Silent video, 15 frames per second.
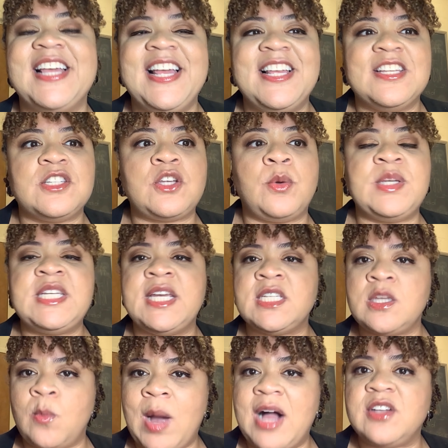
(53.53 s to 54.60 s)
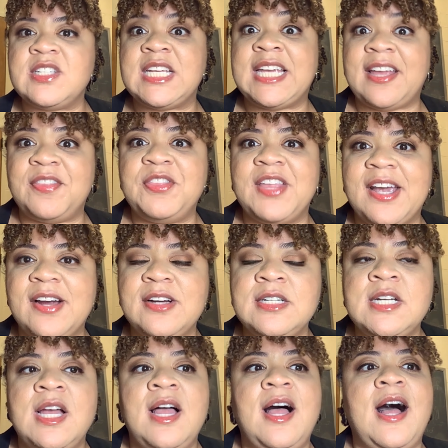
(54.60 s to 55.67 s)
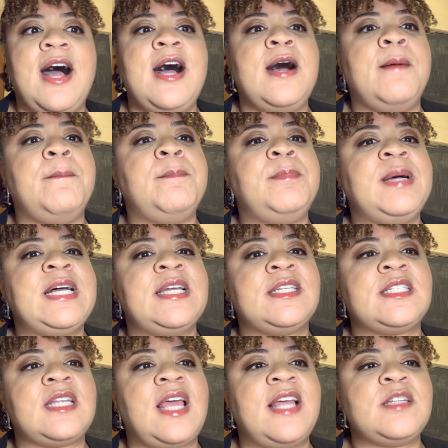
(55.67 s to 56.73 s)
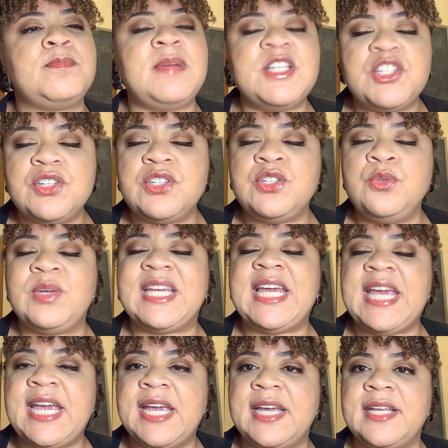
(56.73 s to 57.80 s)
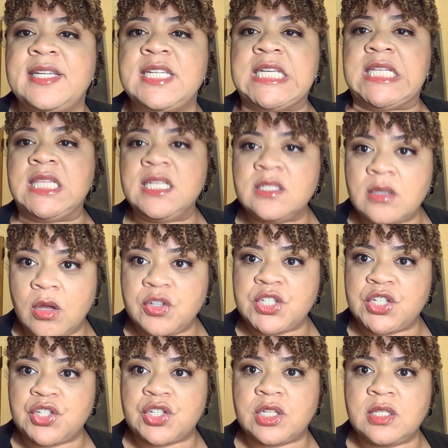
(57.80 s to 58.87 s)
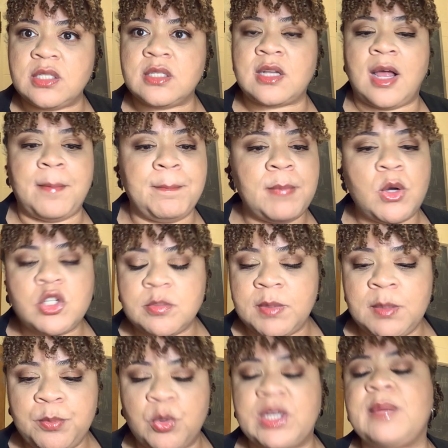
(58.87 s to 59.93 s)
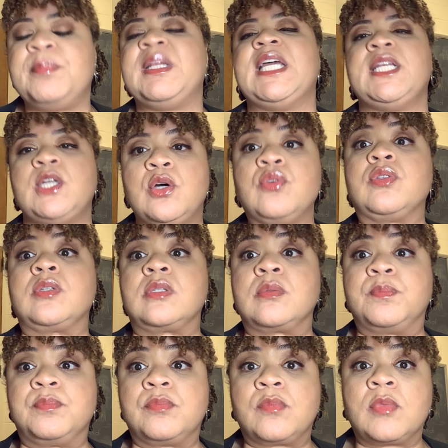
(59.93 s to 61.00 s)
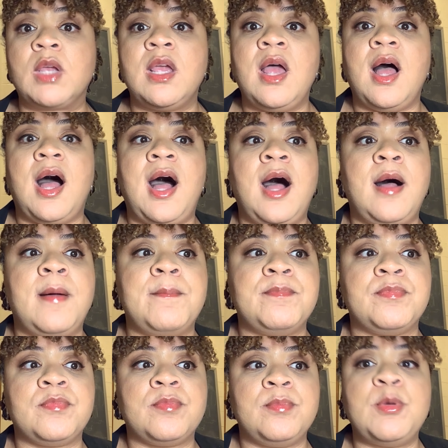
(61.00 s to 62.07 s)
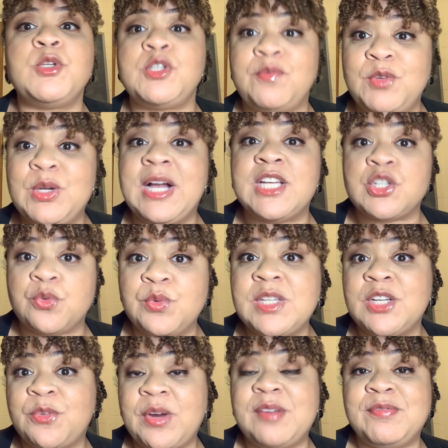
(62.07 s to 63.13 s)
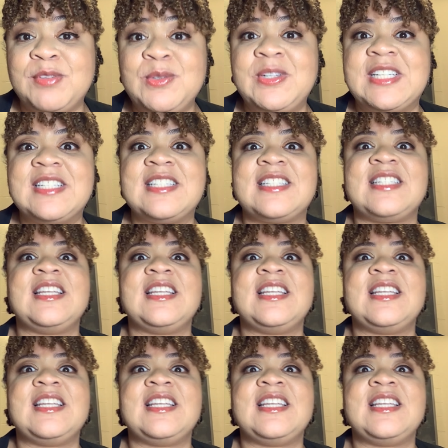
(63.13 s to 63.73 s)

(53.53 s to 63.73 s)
So it takes a while to get there, but as much as you can in these auditions, most people can play notes. Most of you guys are really great flutists,